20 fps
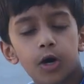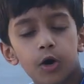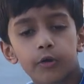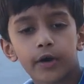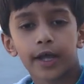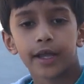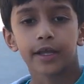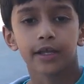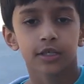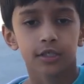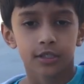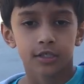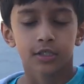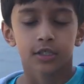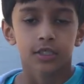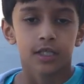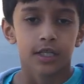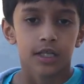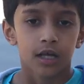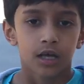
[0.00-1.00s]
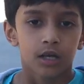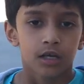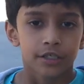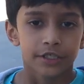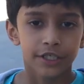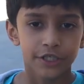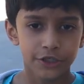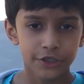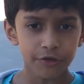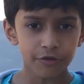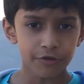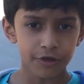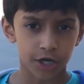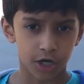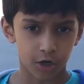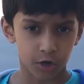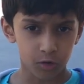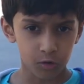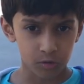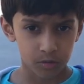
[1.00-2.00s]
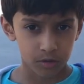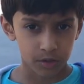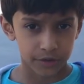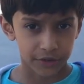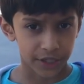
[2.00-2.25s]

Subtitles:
Okay. Did you know